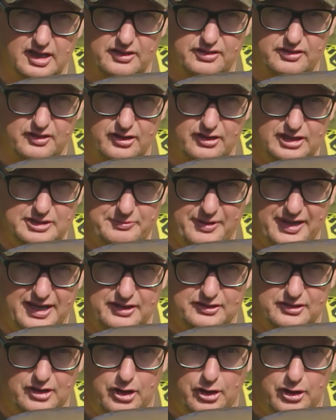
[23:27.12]
30
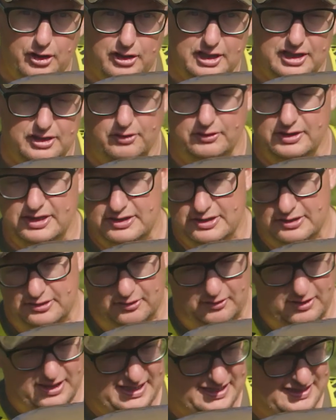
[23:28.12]
pounder early on in the
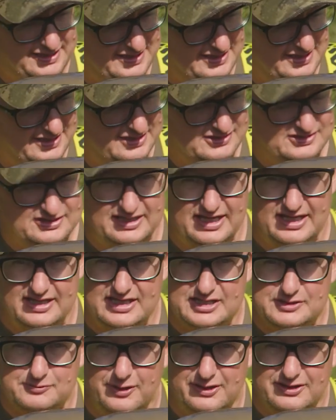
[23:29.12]
night, to get
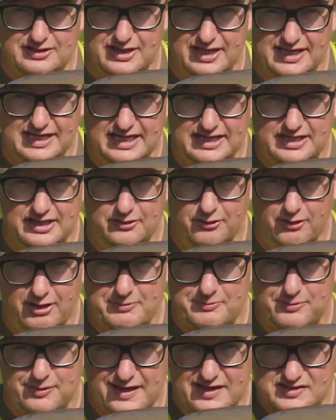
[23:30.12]
this one late in the
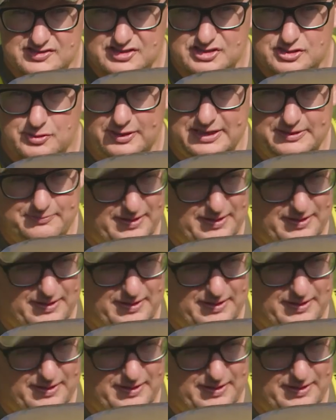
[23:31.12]
night, plus a 20